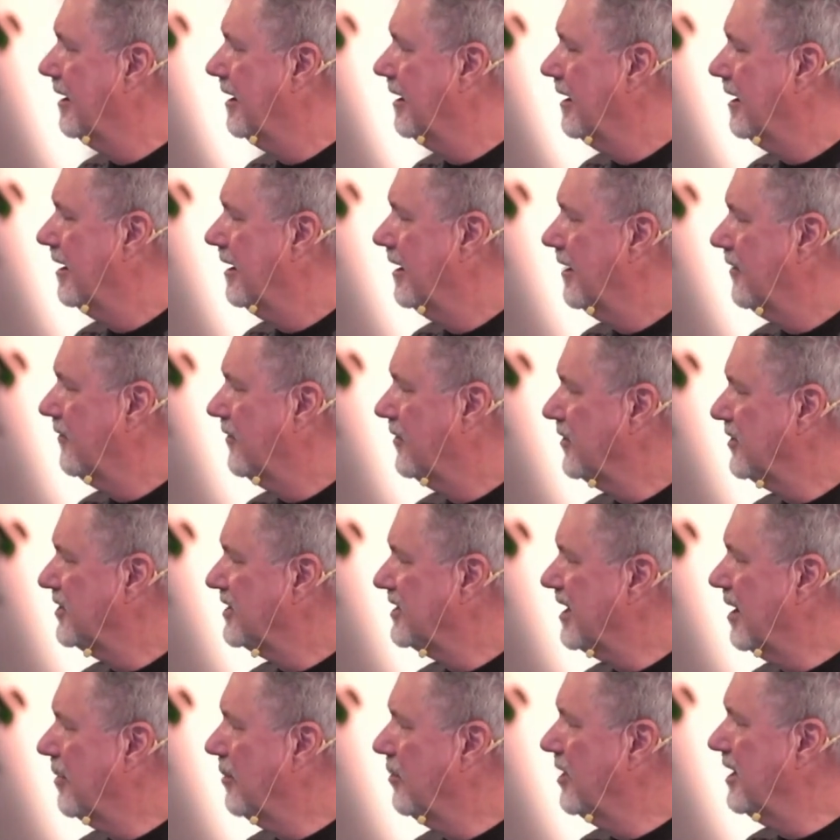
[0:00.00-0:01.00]
for
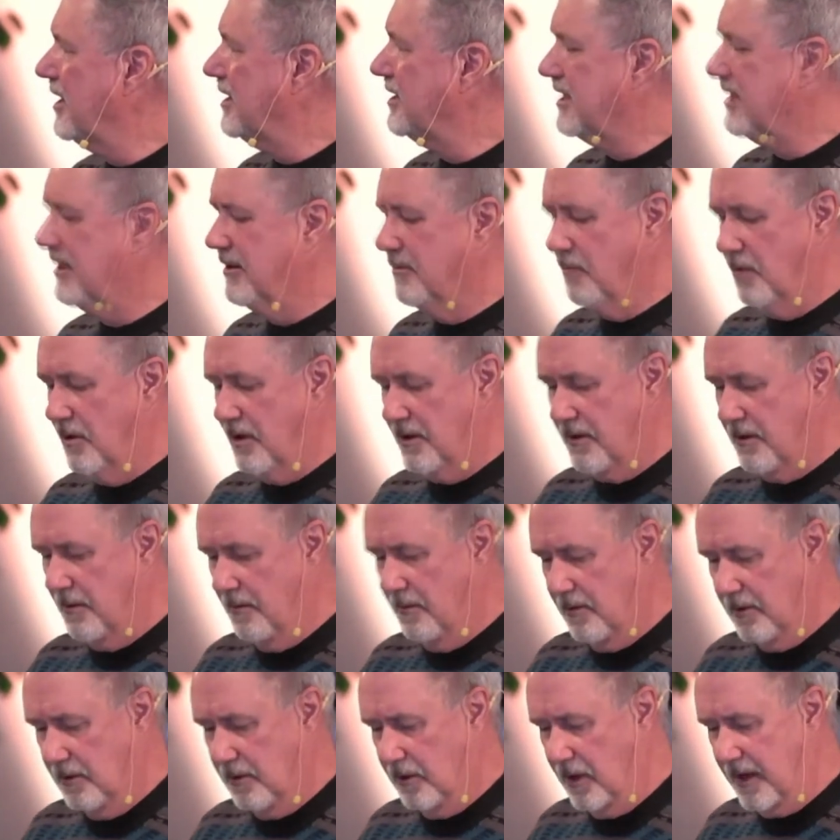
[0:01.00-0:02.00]
some reason we're
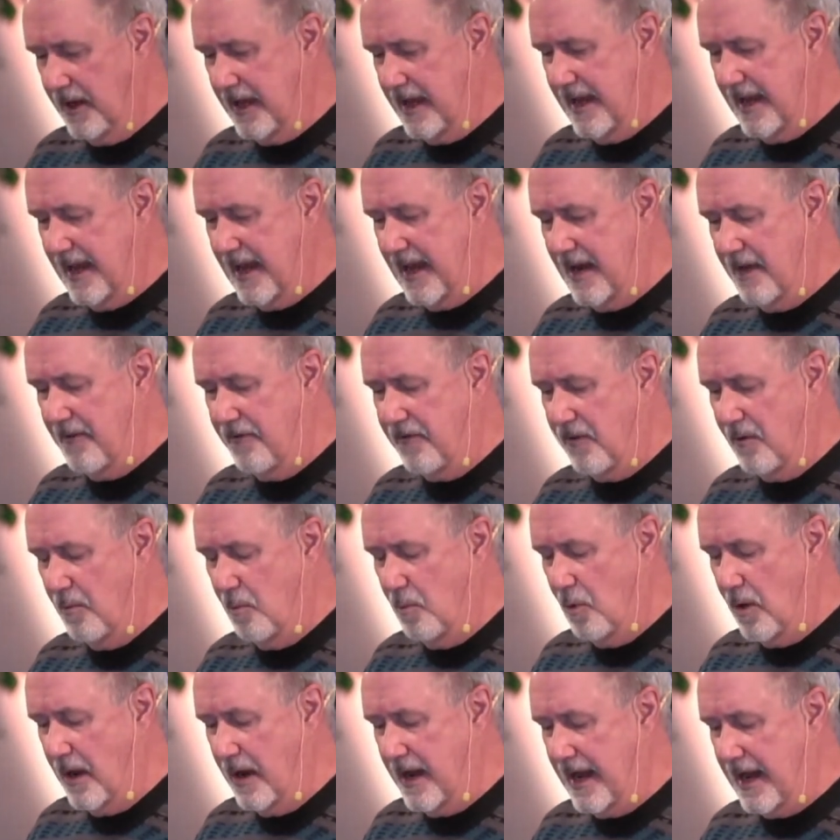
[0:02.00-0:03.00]
looking at it from
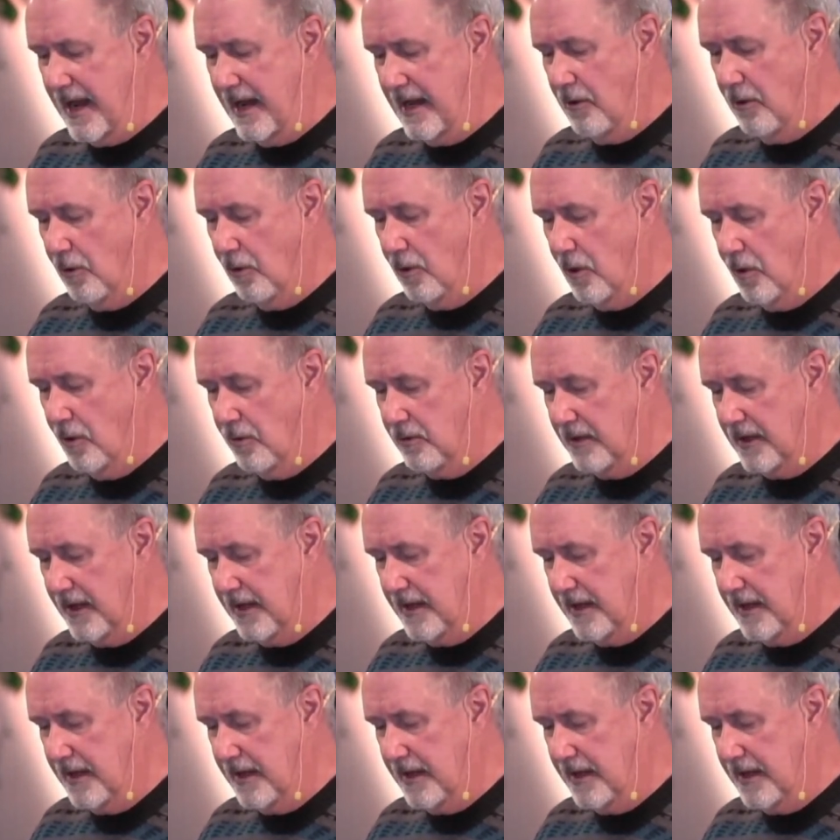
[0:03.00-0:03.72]
one angle only.